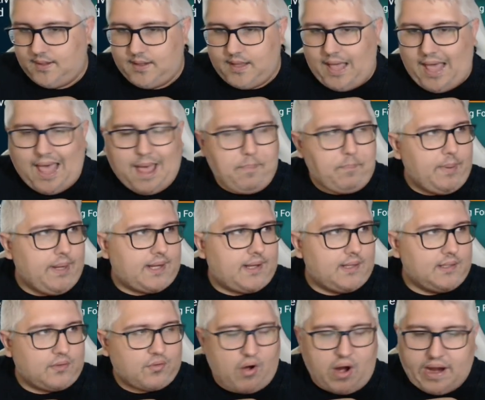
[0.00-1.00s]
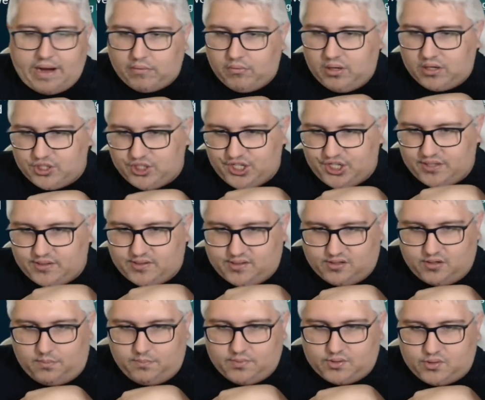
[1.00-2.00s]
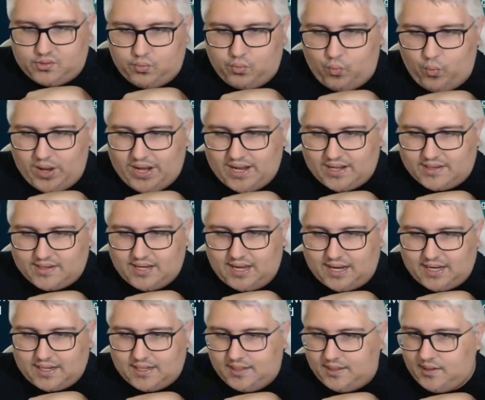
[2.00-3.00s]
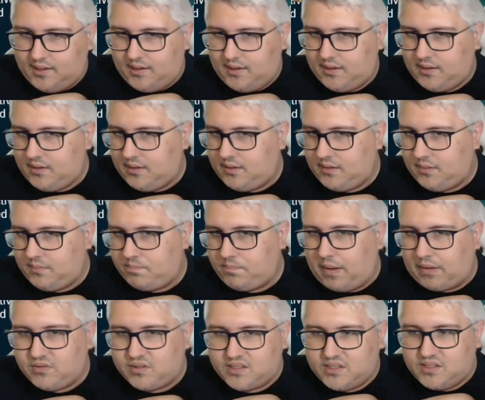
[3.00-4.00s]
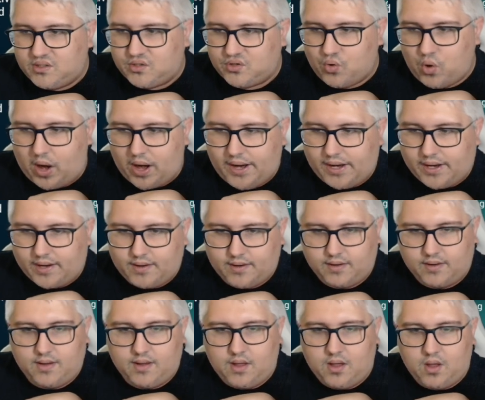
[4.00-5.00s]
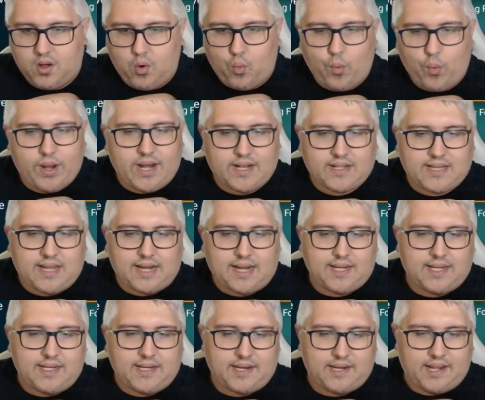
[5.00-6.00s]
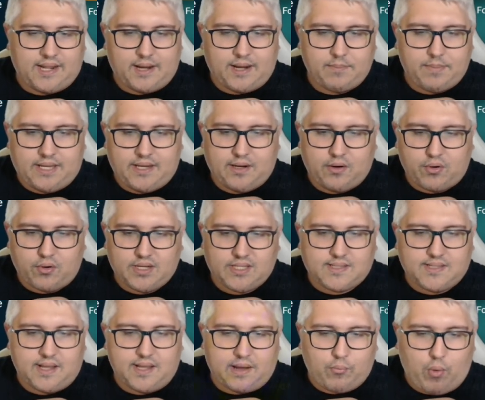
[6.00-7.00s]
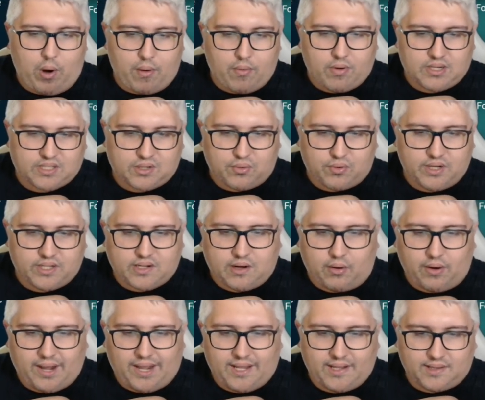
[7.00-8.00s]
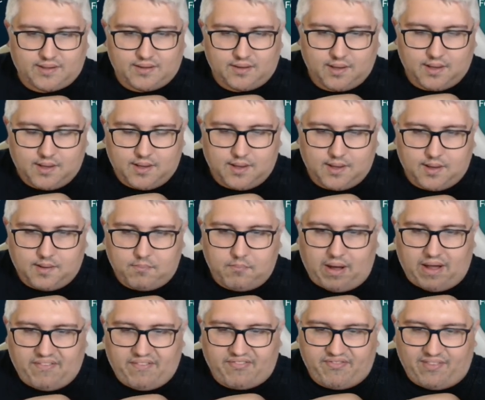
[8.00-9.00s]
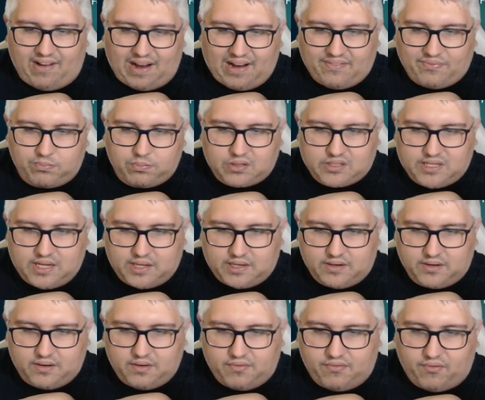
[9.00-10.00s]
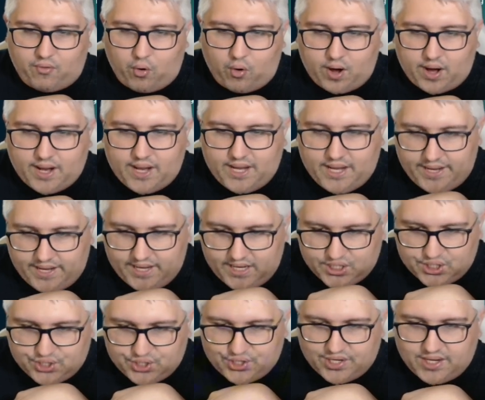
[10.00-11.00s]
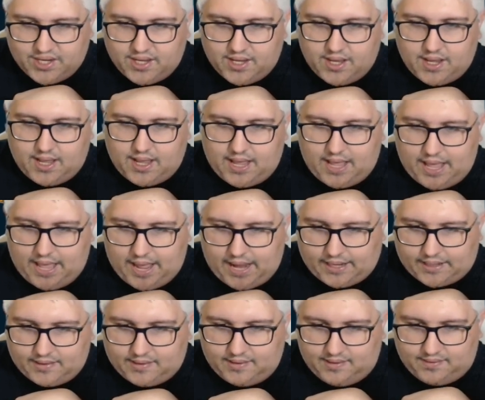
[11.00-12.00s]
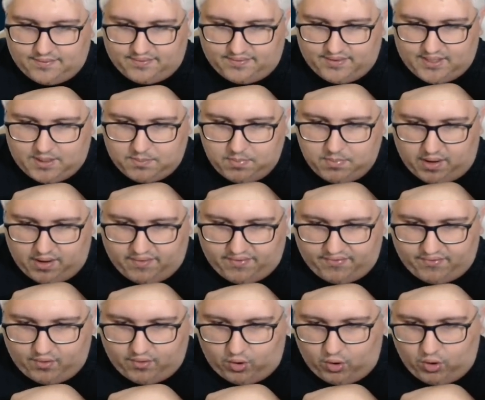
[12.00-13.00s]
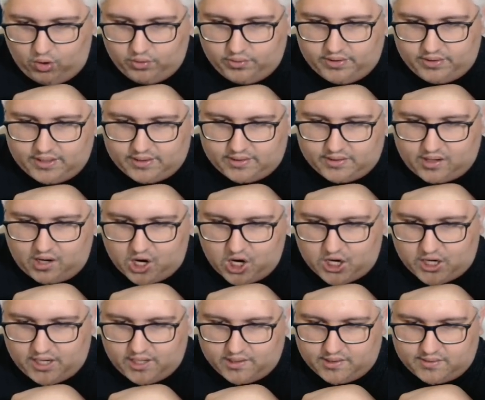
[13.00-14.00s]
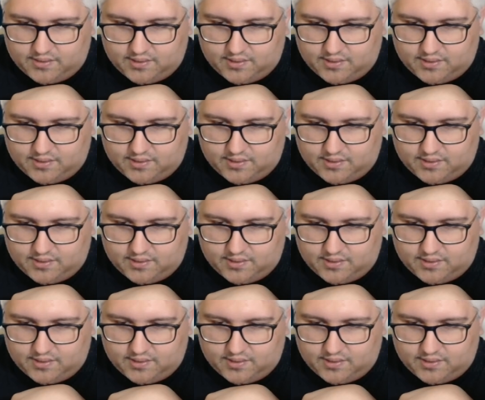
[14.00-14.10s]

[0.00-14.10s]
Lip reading: Epic triangular gemstones. When attacking, pouncing strike. When attacking an enemy, increase the wearer's critical hit by 5% for each active debuff on the target